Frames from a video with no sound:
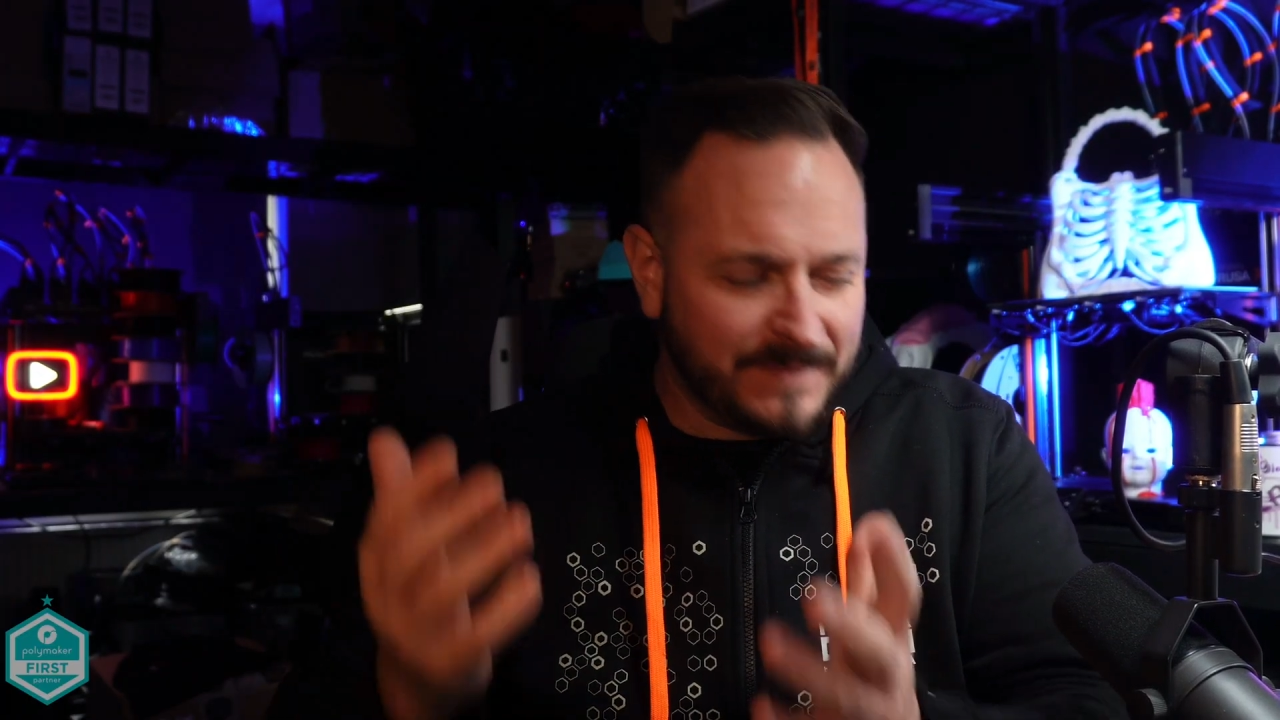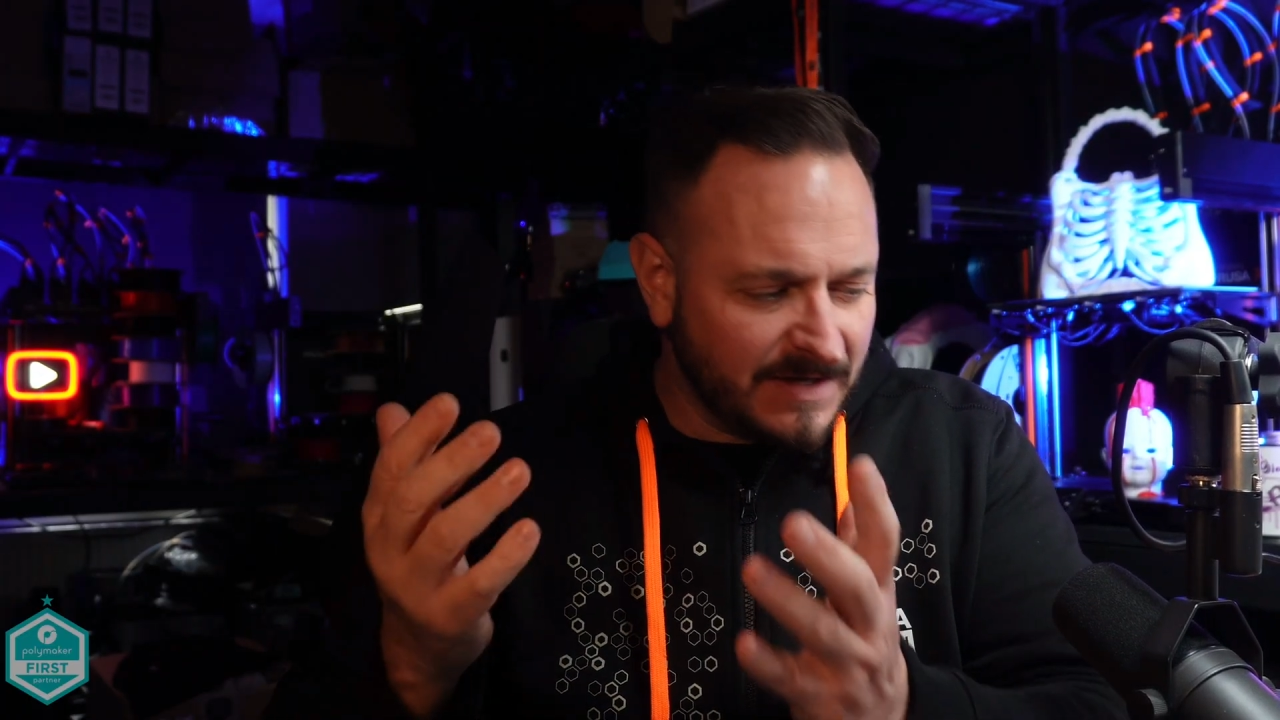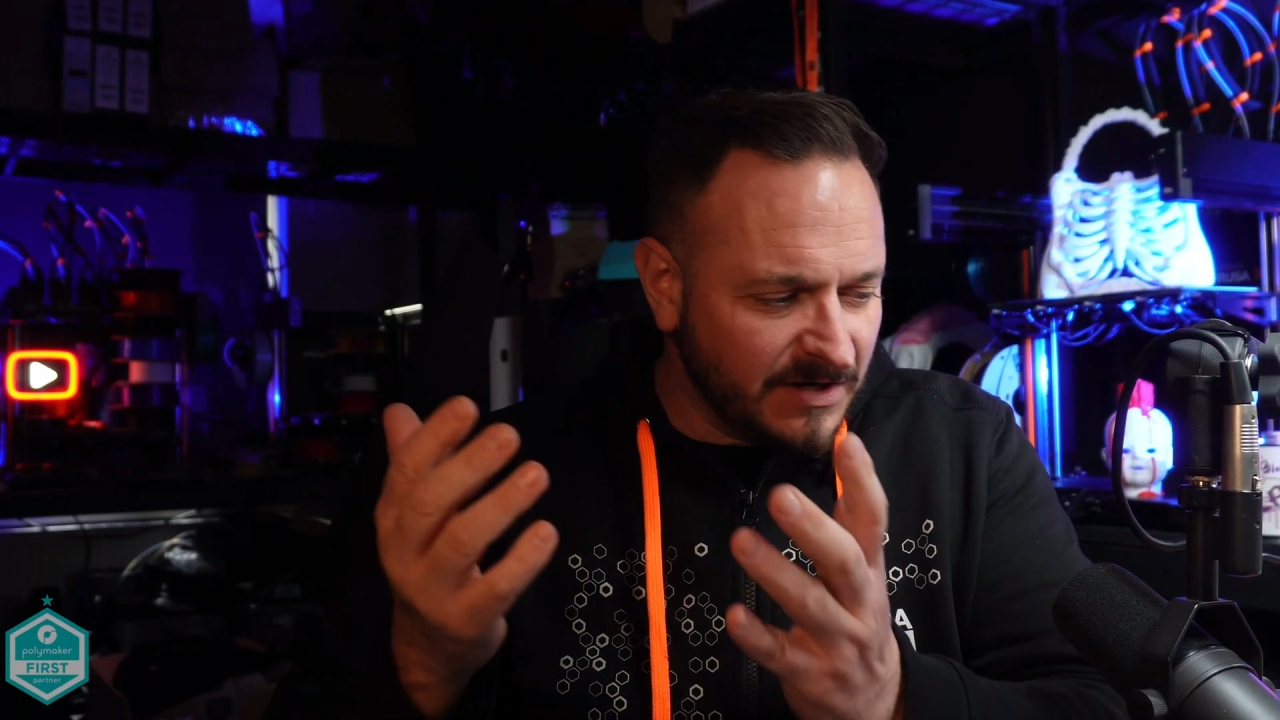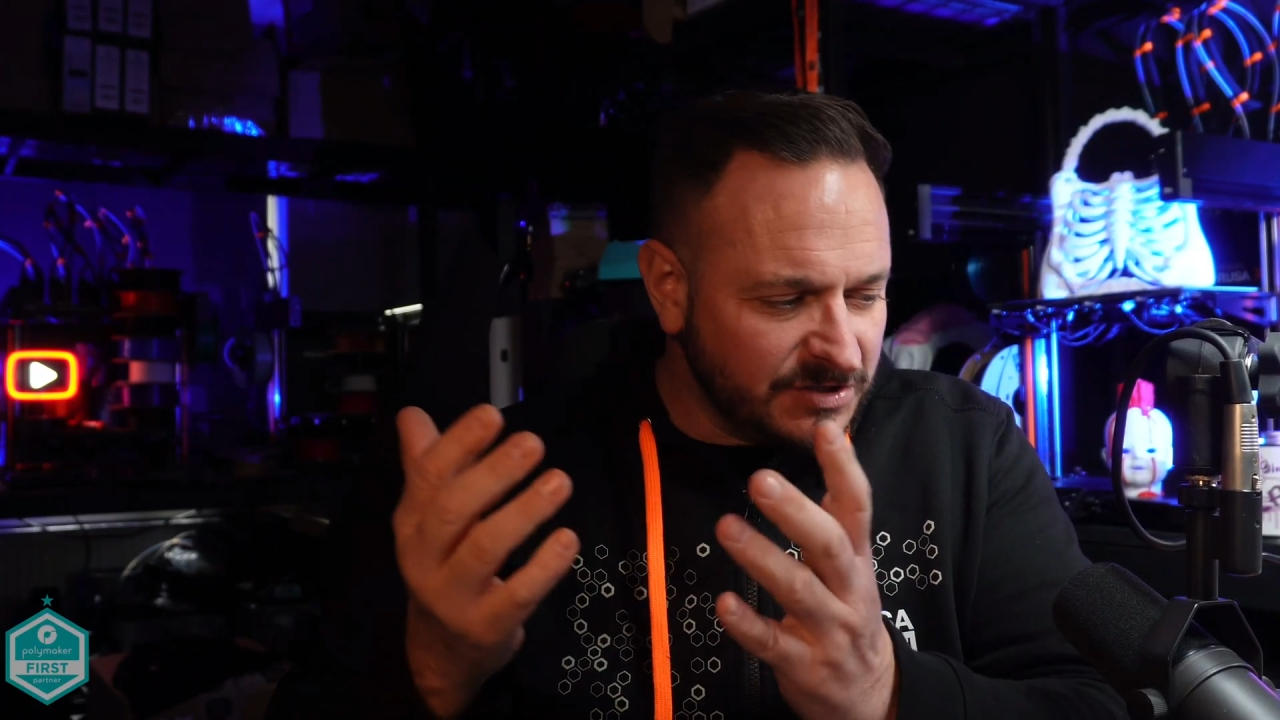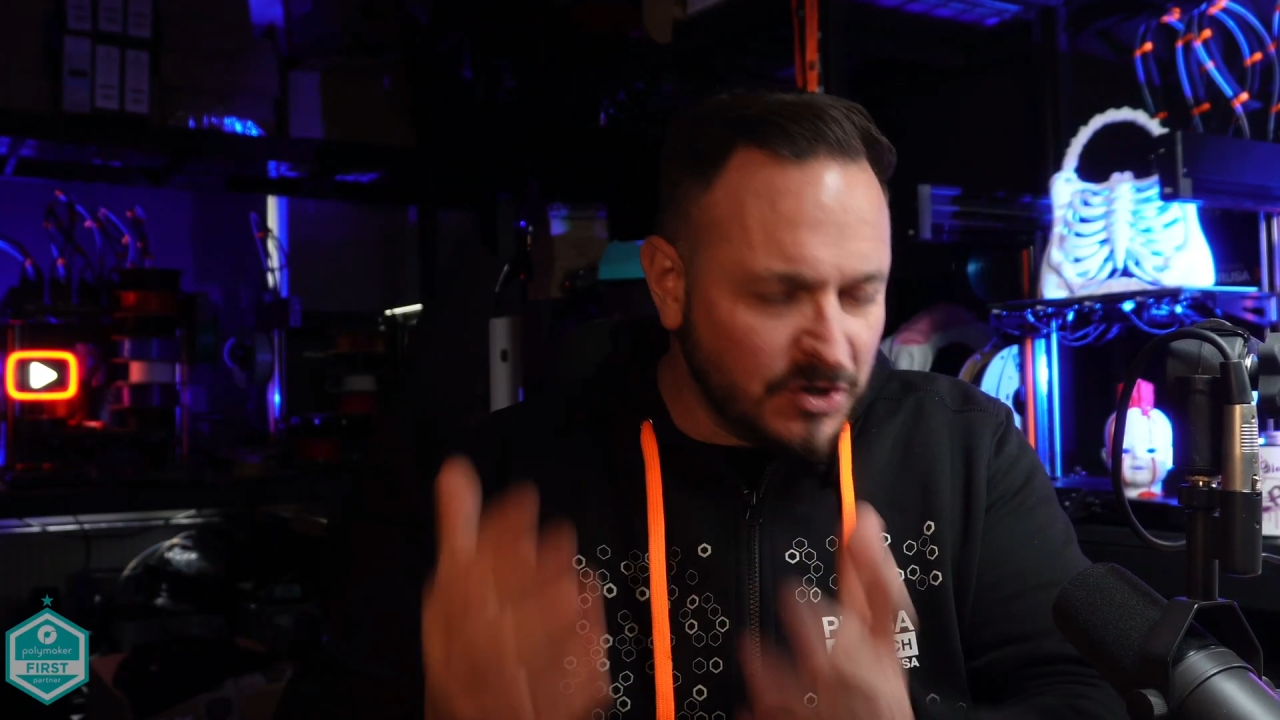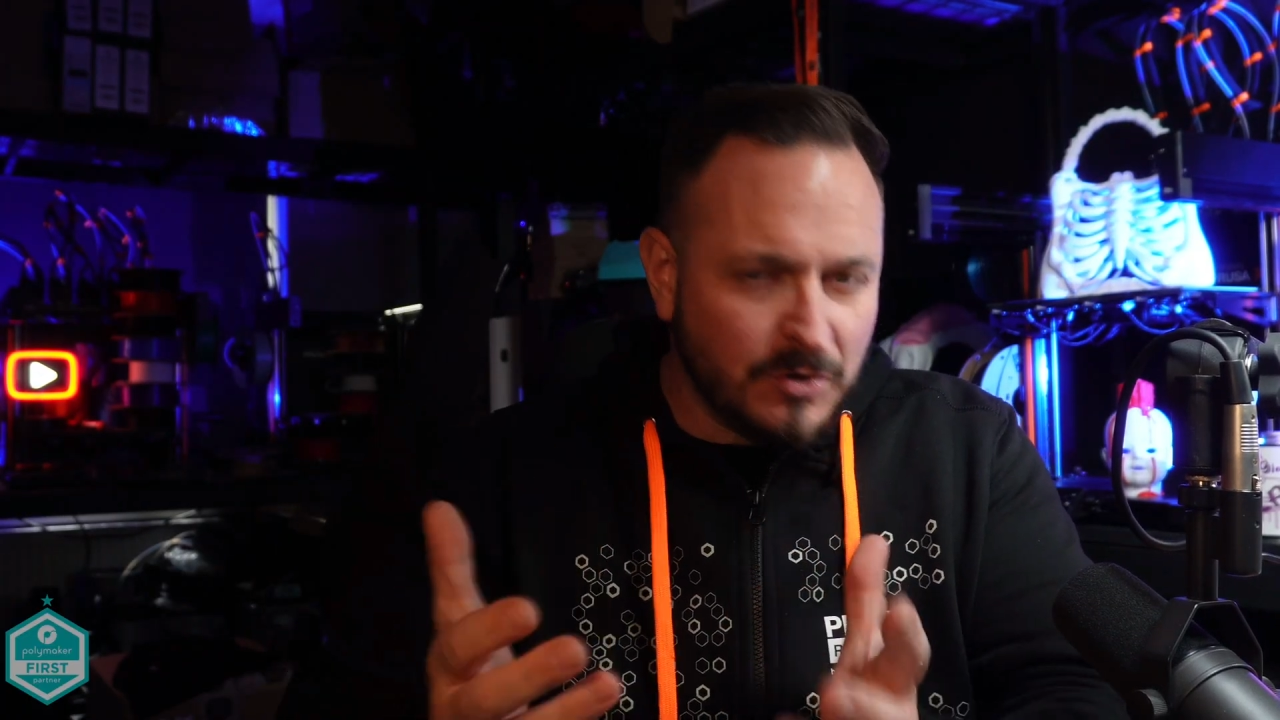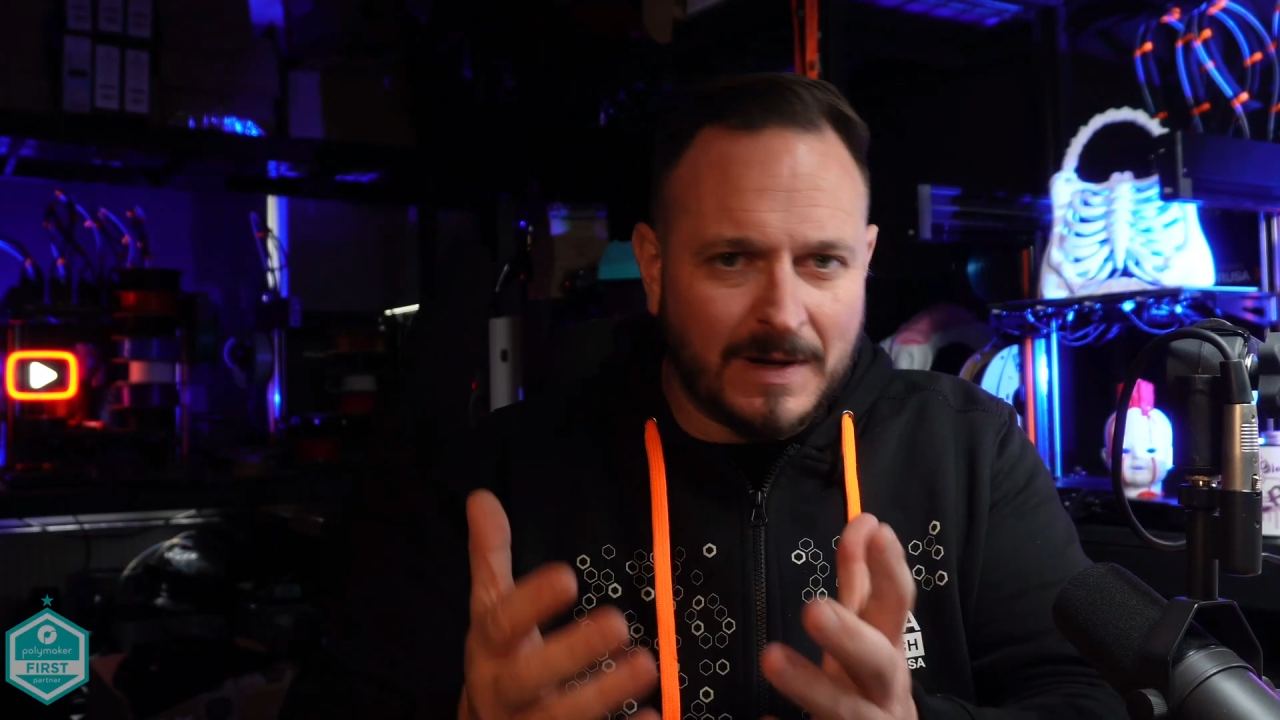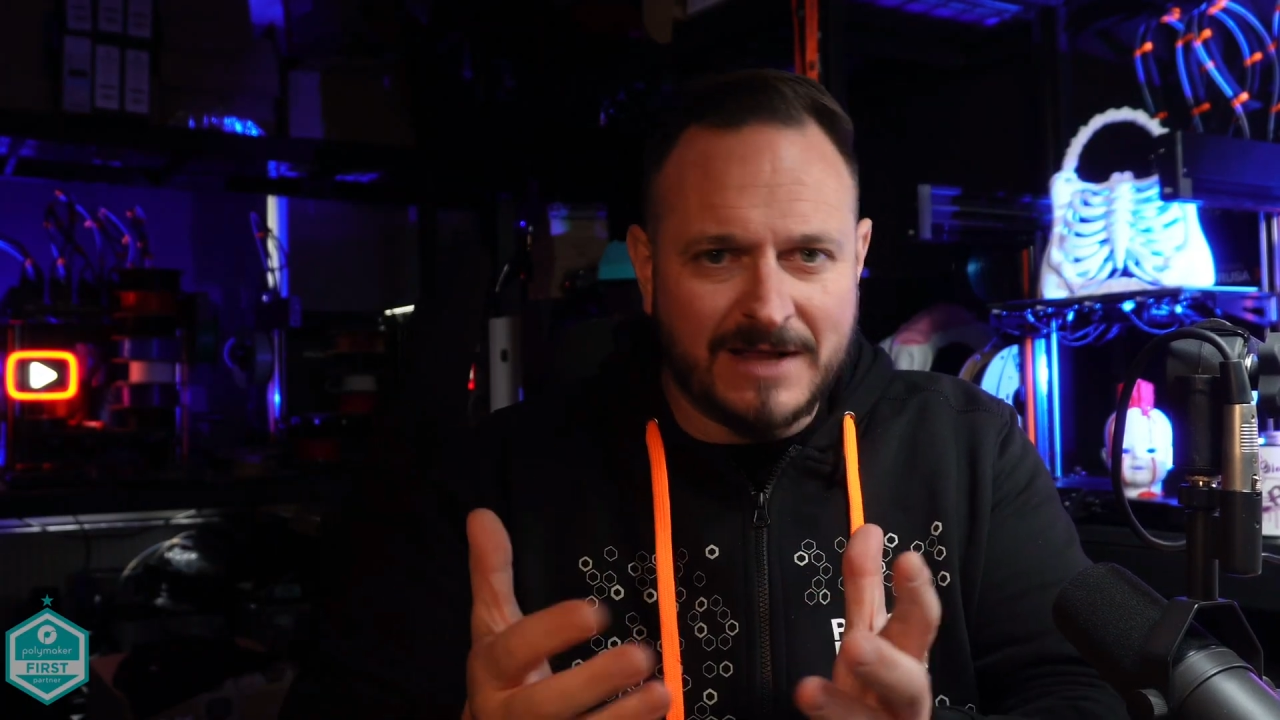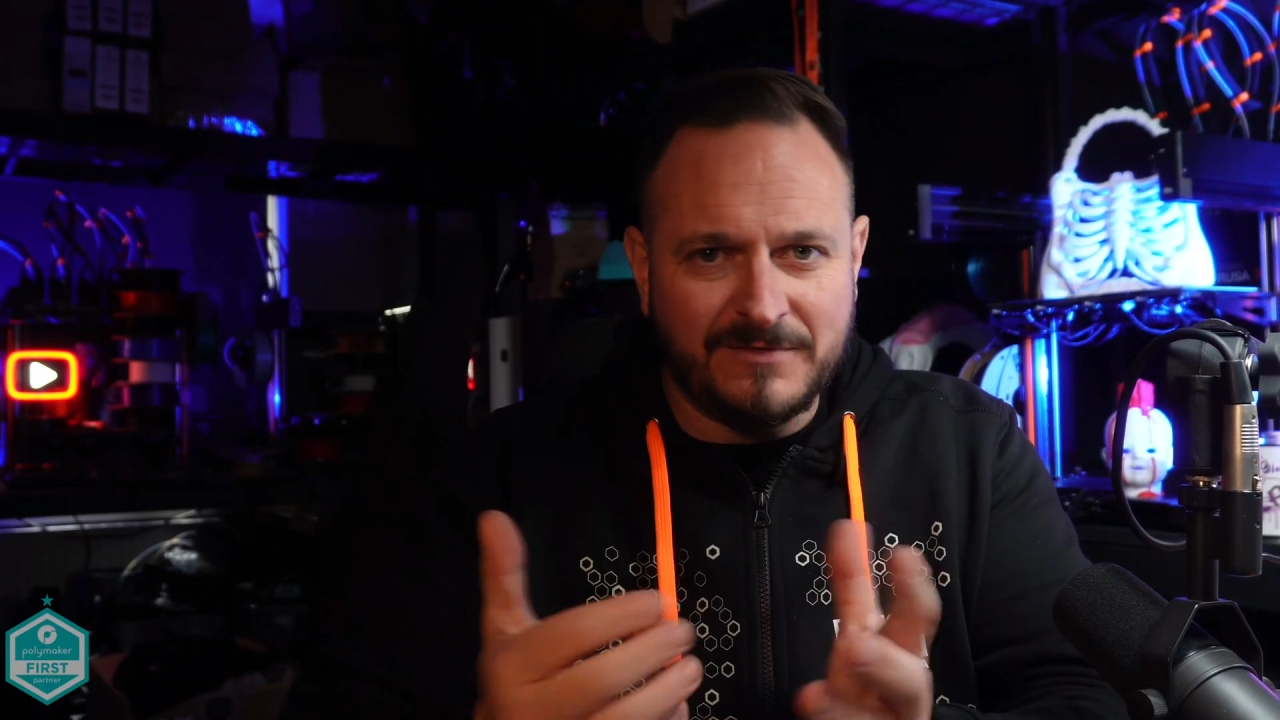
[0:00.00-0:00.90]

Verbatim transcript: And I do believe